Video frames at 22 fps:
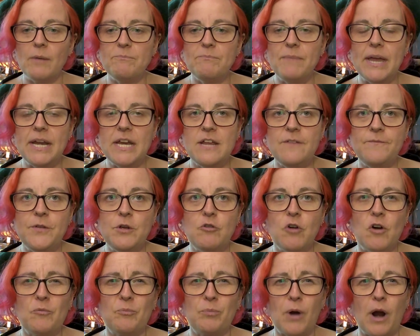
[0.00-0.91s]
many of
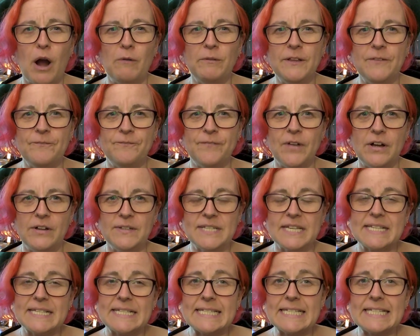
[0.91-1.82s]
you have probably
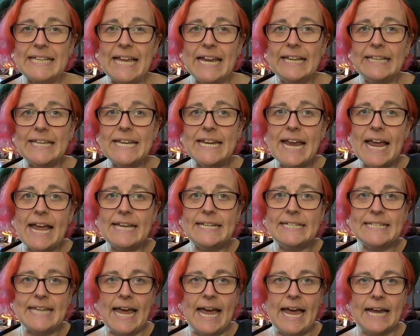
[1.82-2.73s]
felt slightly
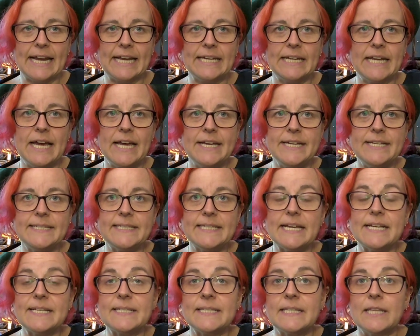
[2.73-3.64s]

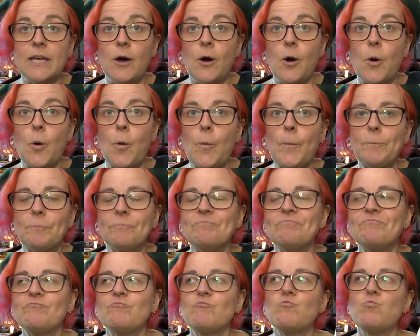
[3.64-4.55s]
antagonized, as though
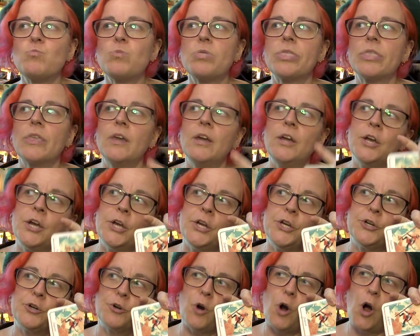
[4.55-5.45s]

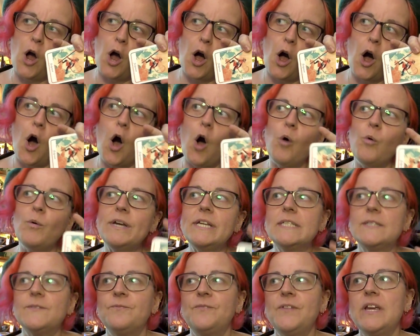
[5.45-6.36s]
you're
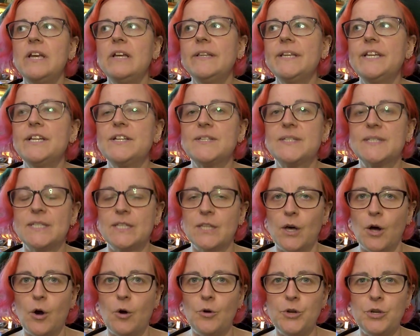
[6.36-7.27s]
always feeling as
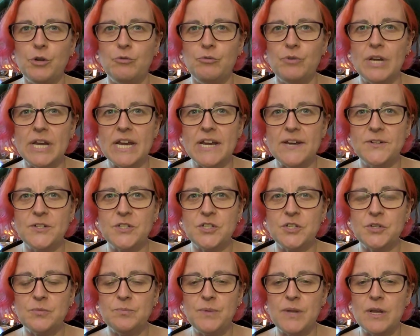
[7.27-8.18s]
though you need
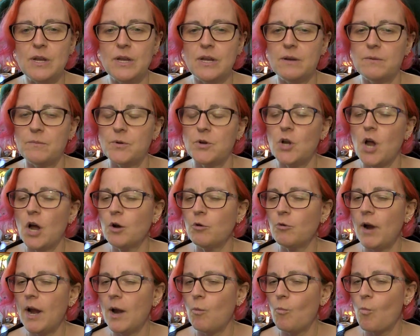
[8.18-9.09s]
to be not
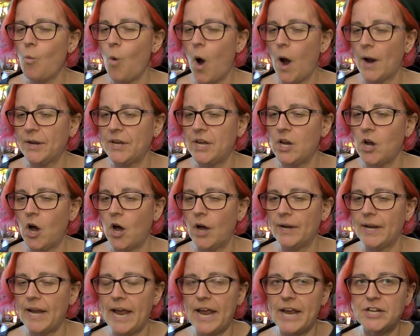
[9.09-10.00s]
quite walking
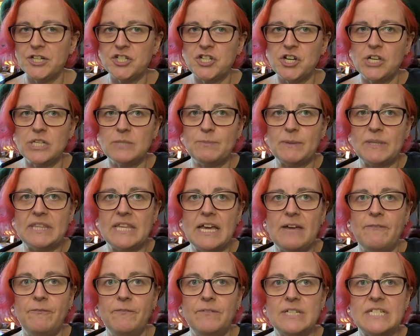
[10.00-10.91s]
on eggshells, but
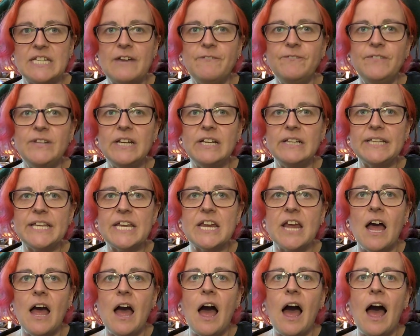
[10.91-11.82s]

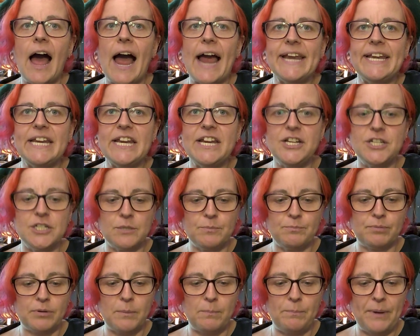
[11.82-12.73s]
definitely I need
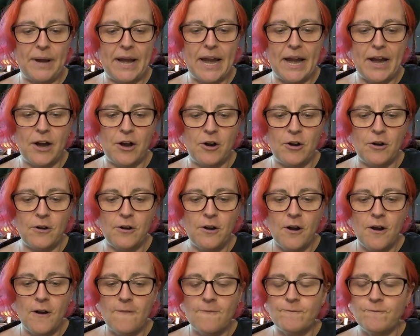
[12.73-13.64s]
to prepare
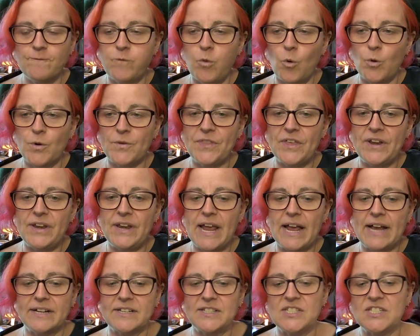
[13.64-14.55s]
for the
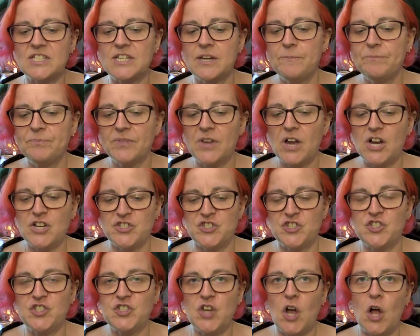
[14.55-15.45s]
next
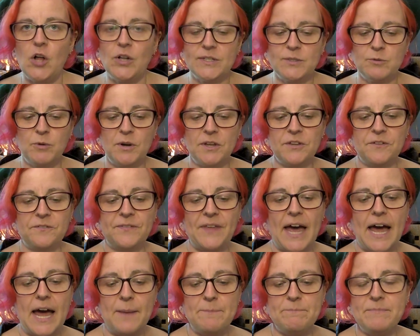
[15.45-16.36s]
assault. Whether
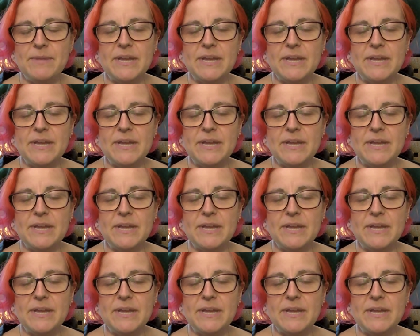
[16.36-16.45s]
that